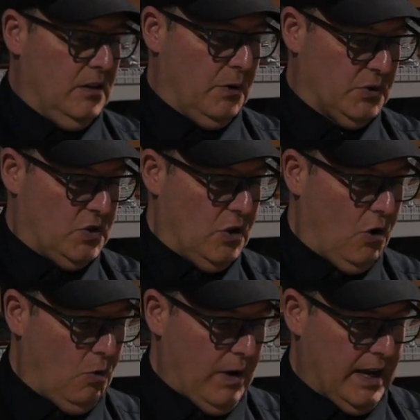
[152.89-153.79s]
there was
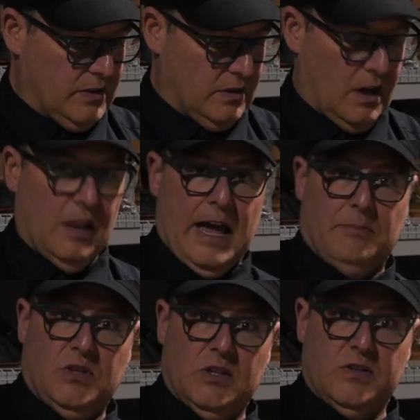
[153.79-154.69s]
no way to
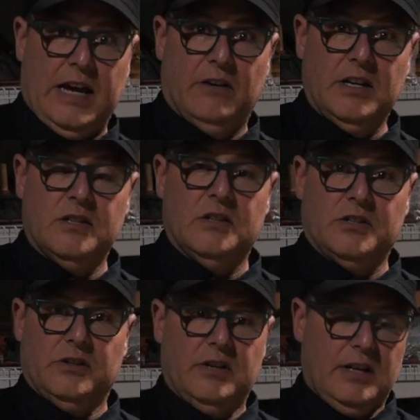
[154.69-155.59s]
collapse this down into the
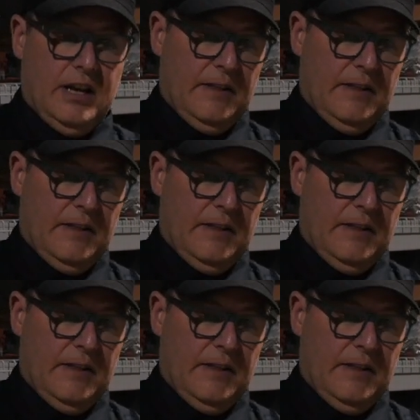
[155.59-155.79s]
turret